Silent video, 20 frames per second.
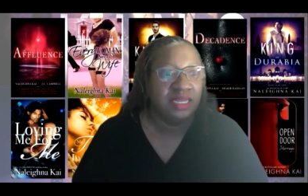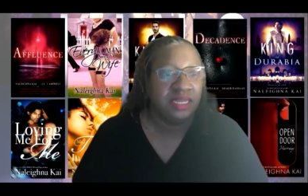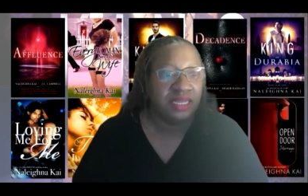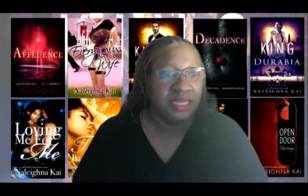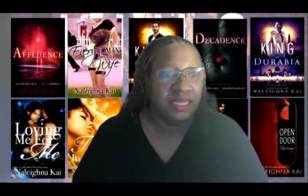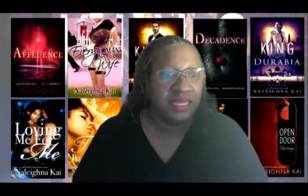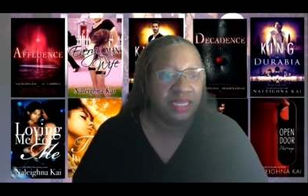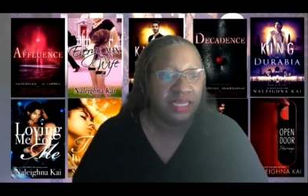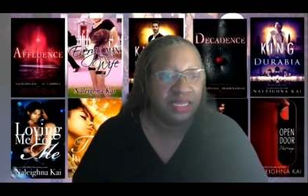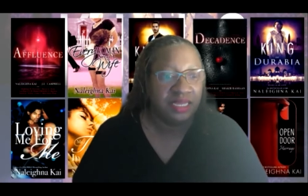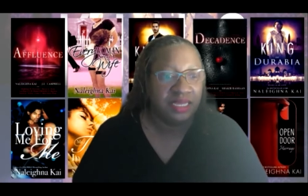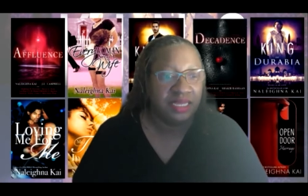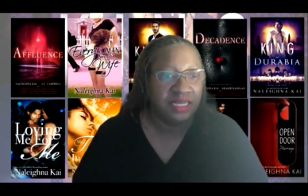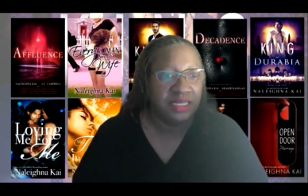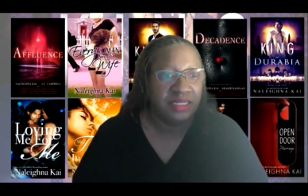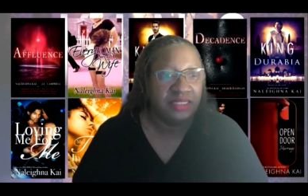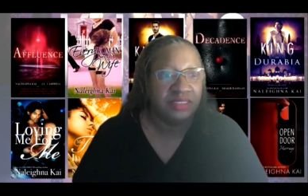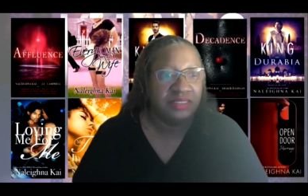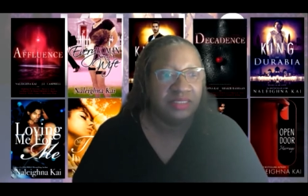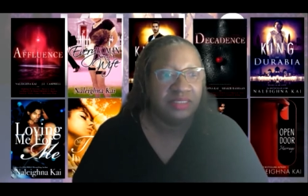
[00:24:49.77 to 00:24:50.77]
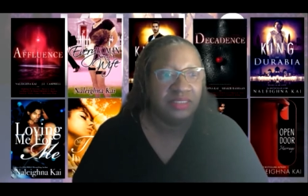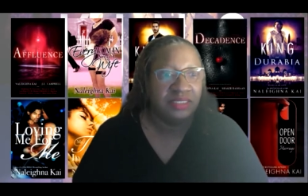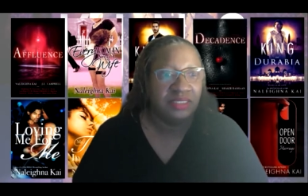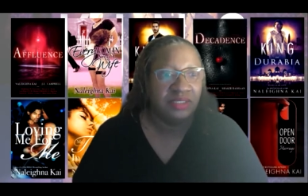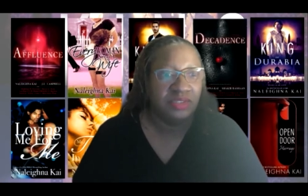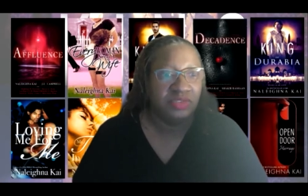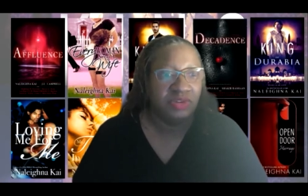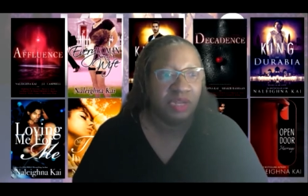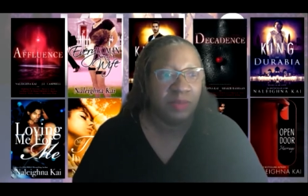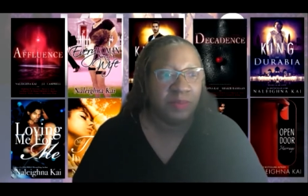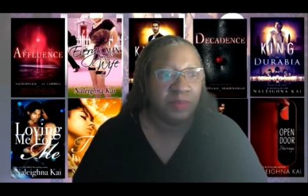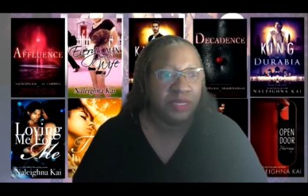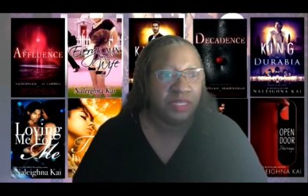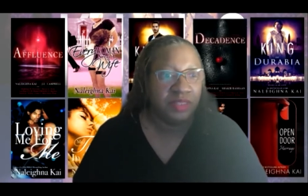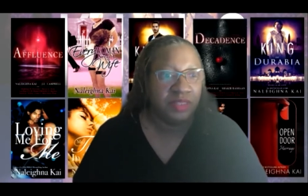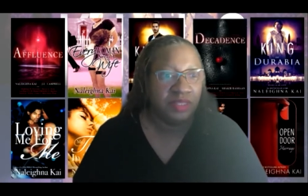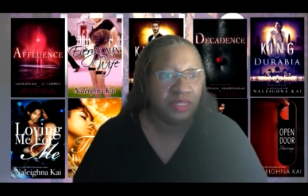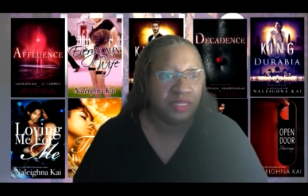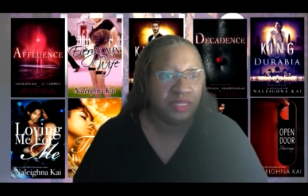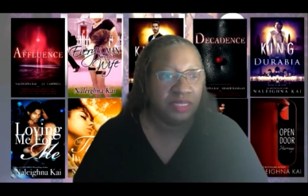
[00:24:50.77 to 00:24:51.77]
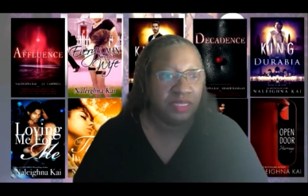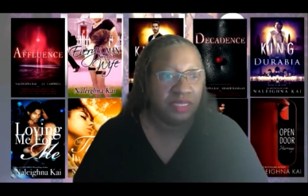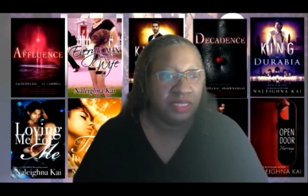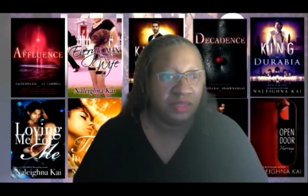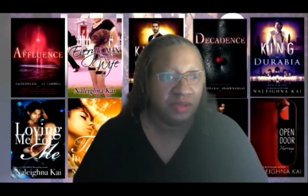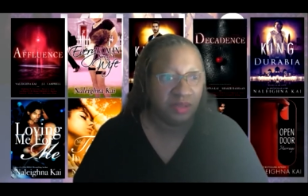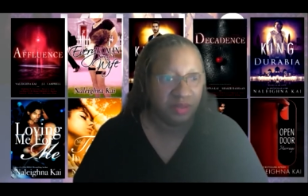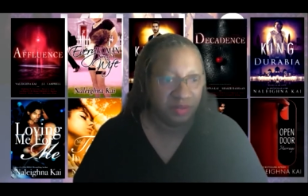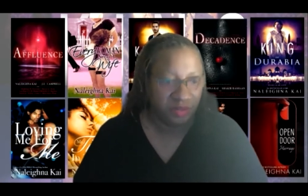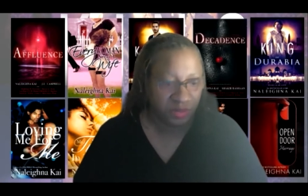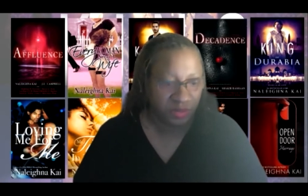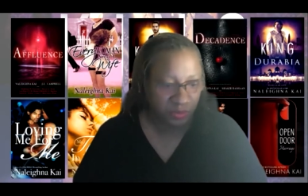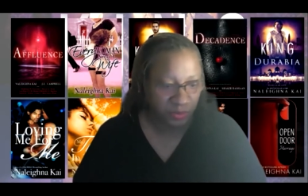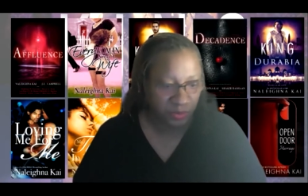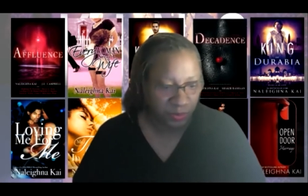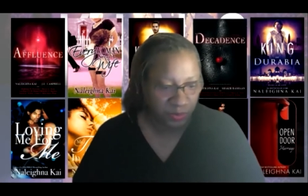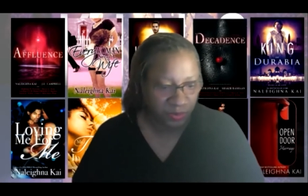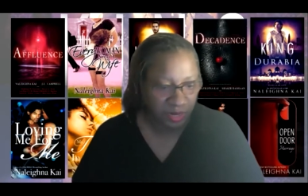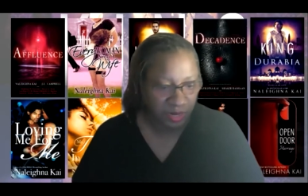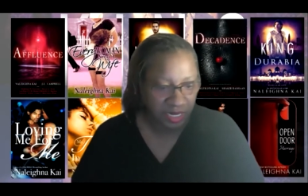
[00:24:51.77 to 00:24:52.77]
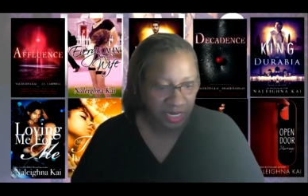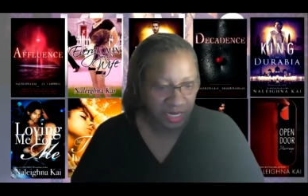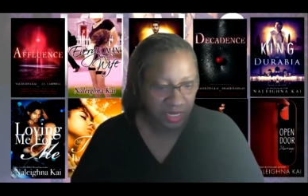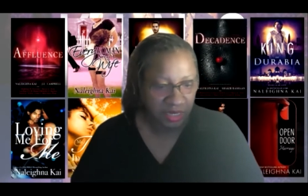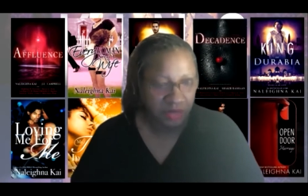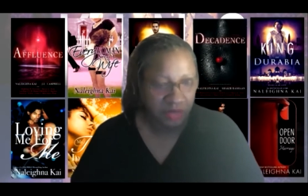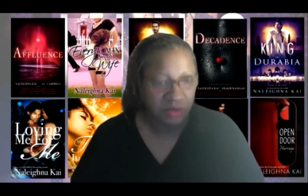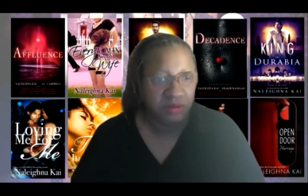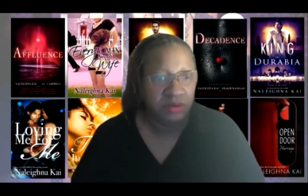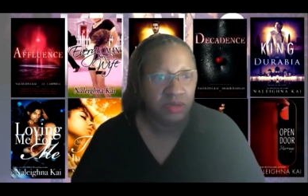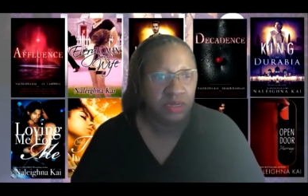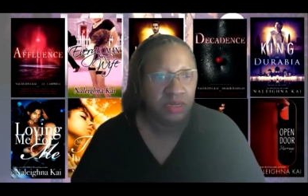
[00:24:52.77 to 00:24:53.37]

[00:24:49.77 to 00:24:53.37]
And drop it in the link in the group right here.